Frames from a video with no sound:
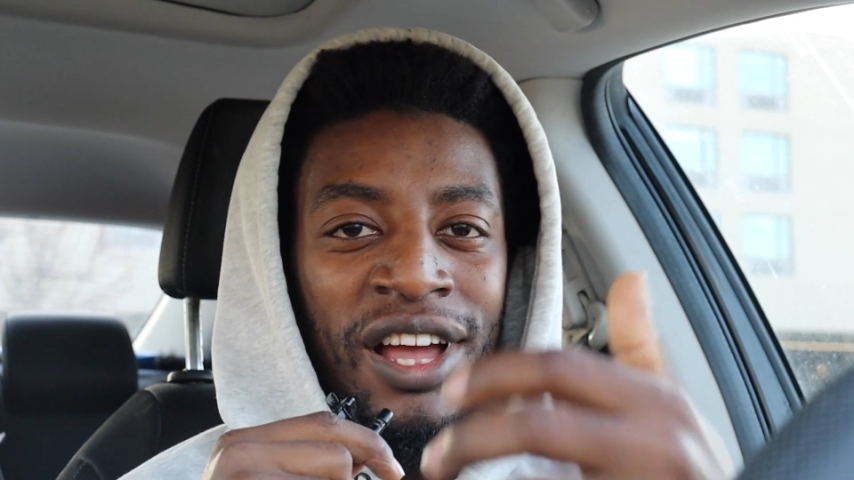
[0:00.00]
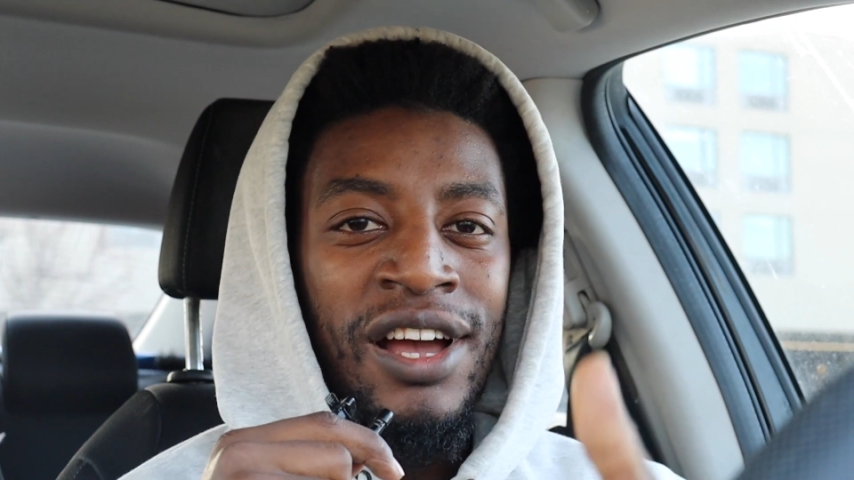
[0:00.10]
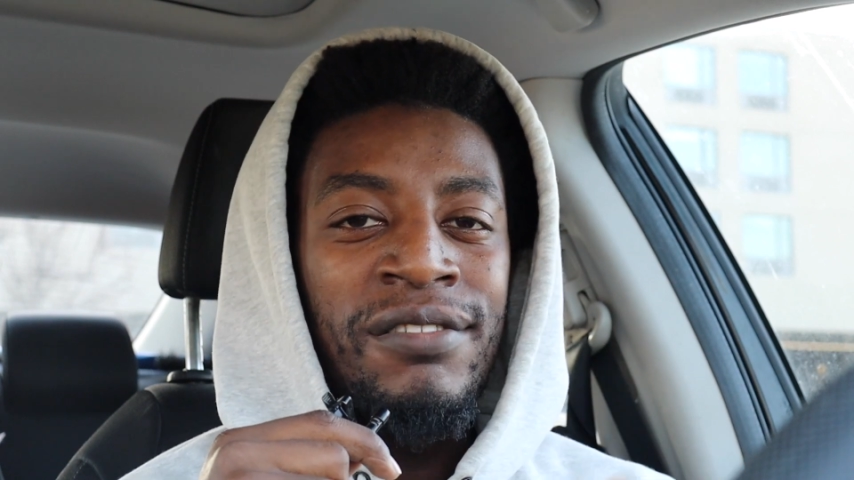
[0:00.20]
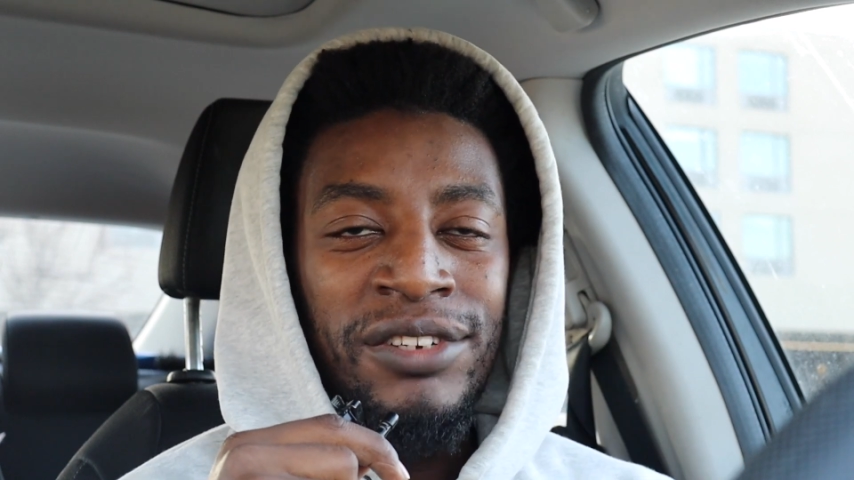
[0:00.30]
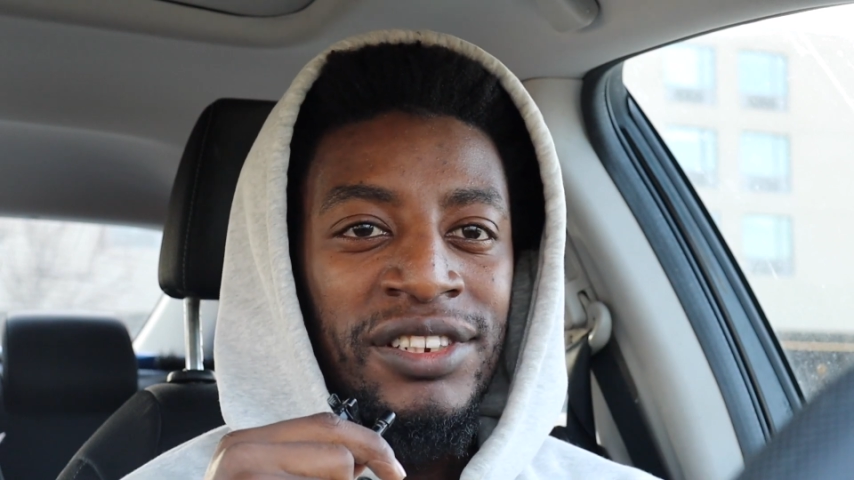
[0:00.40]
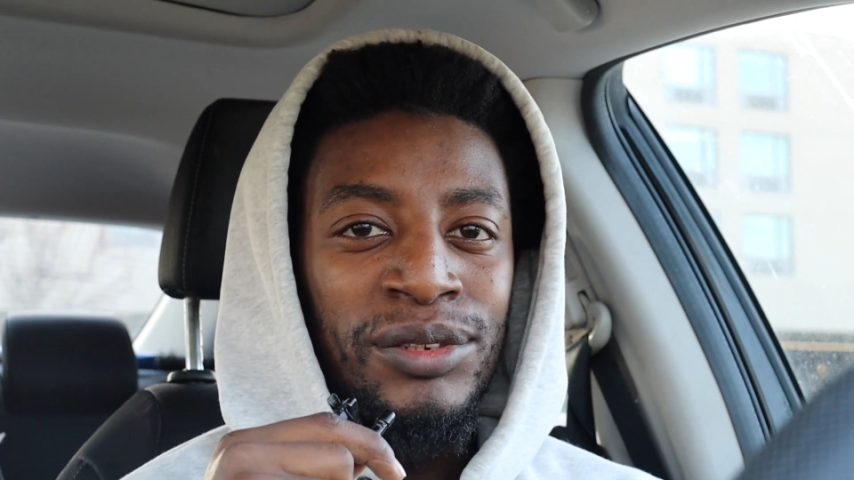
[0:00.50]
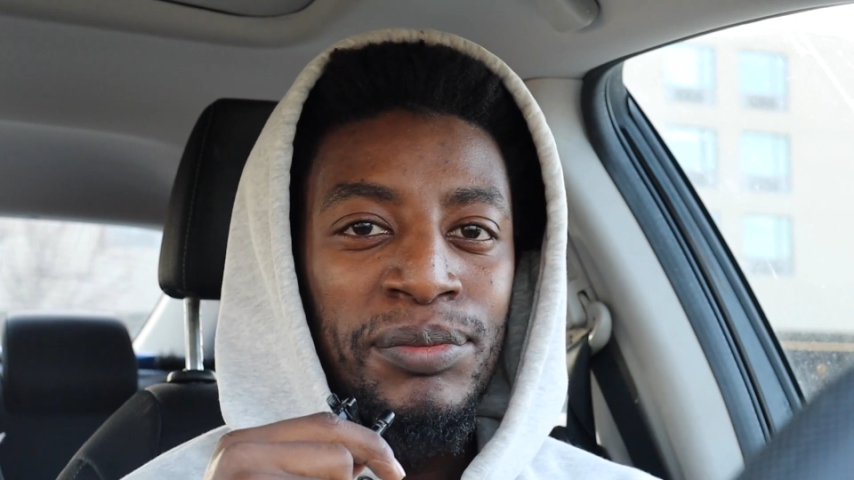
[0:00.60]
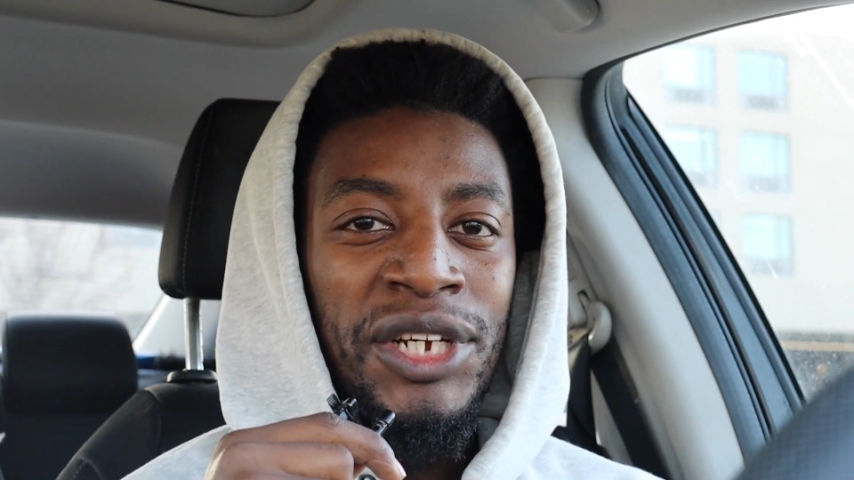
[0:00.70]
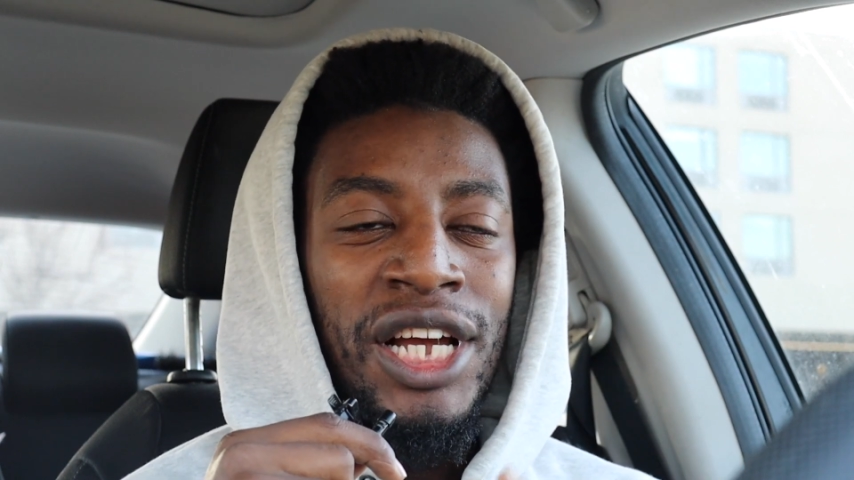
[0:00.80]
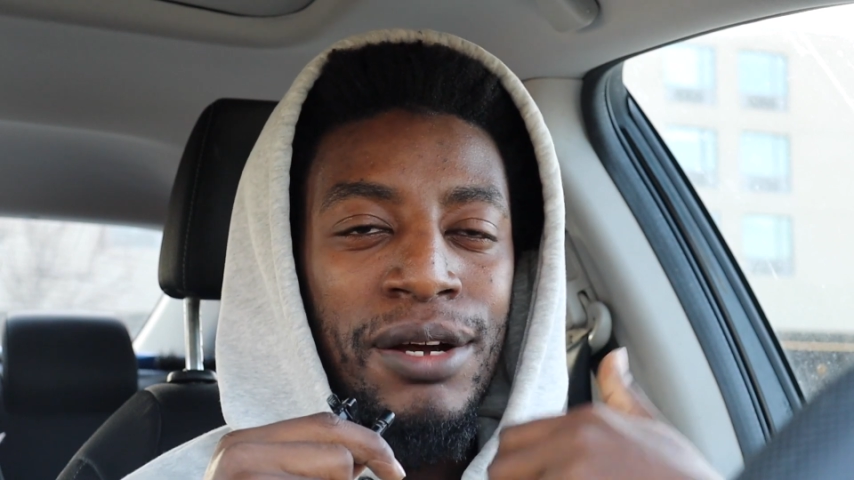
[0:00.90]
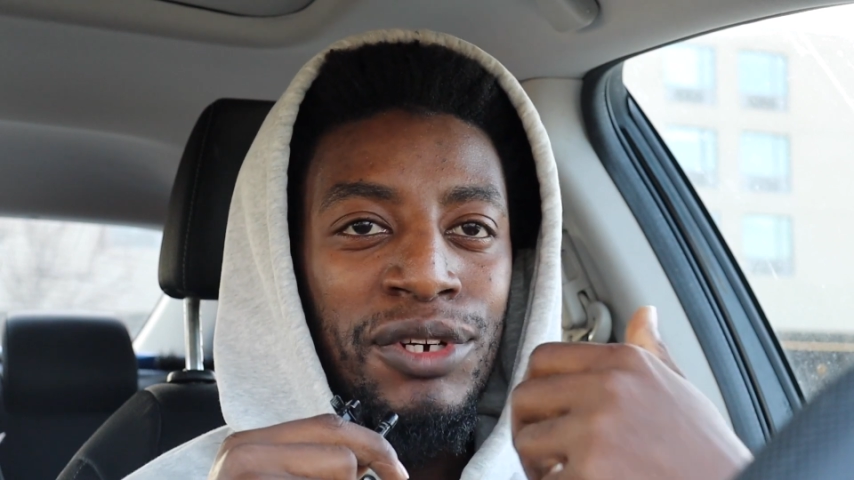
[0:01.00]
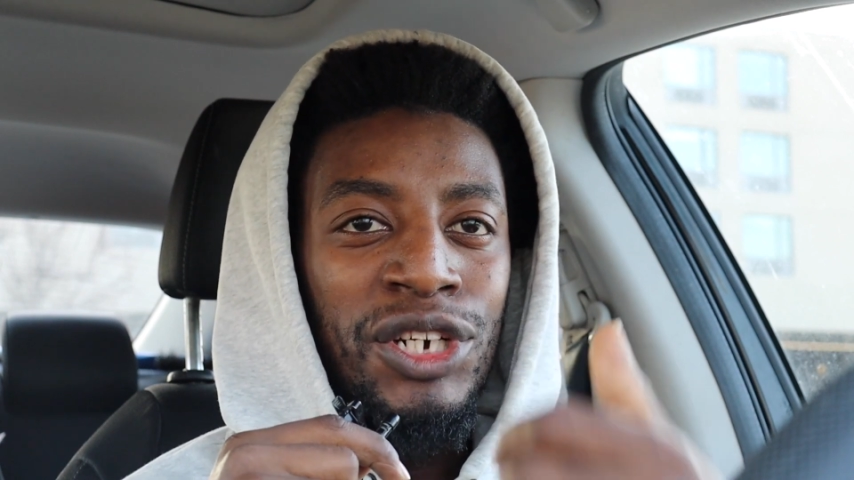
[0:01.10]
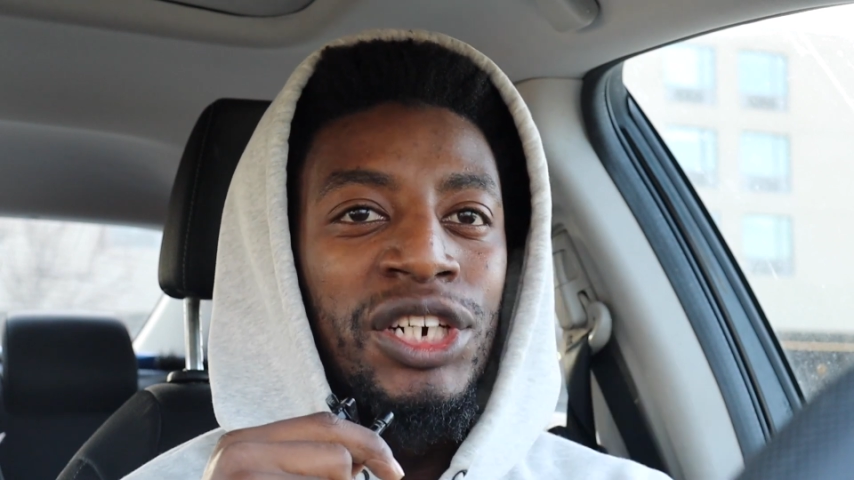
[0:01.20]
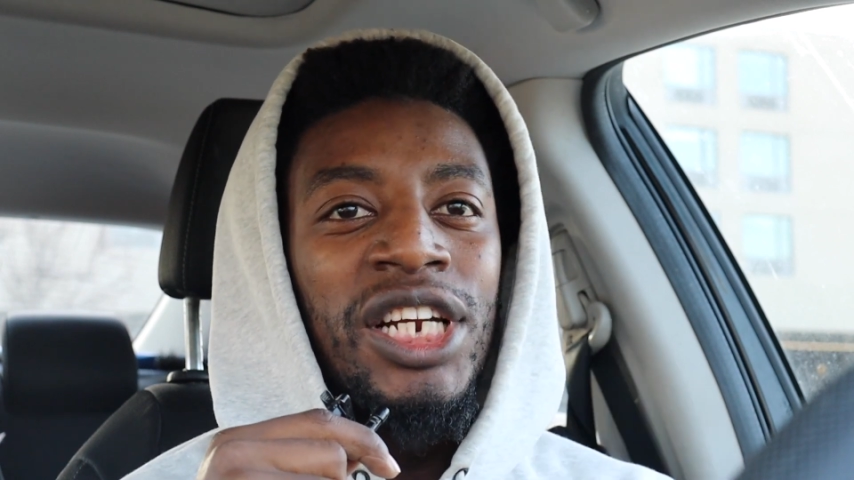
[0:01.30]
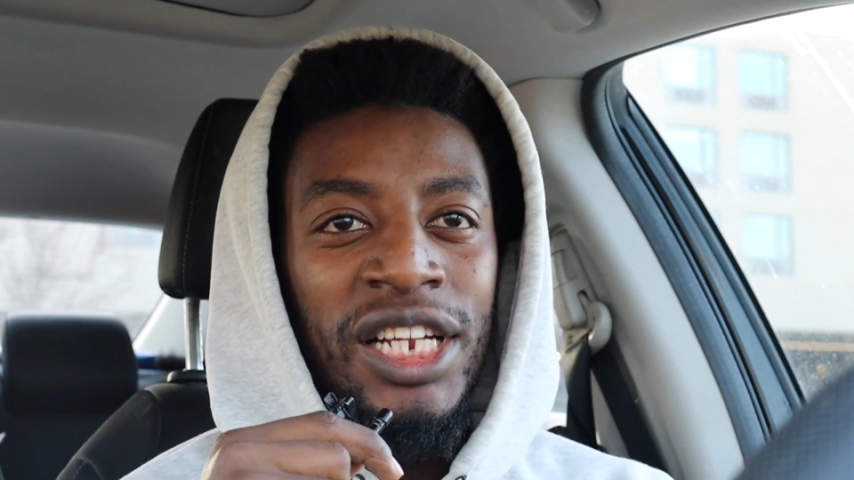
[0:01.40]
average to become
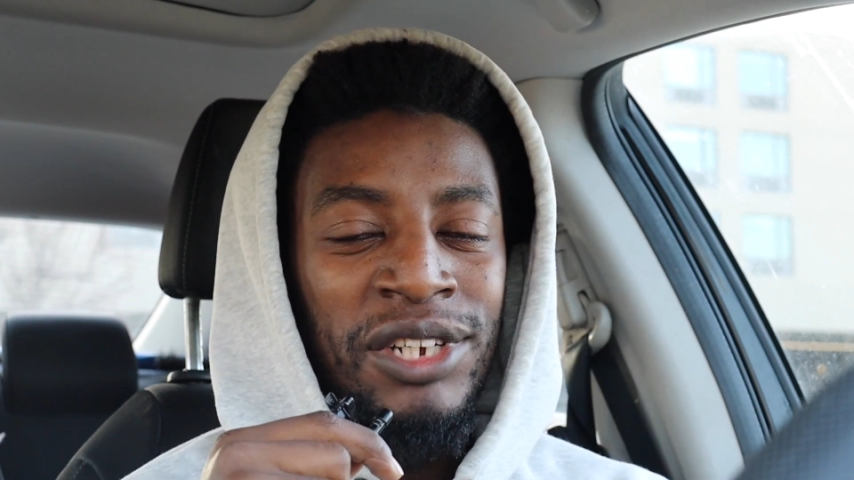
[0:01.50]
good at,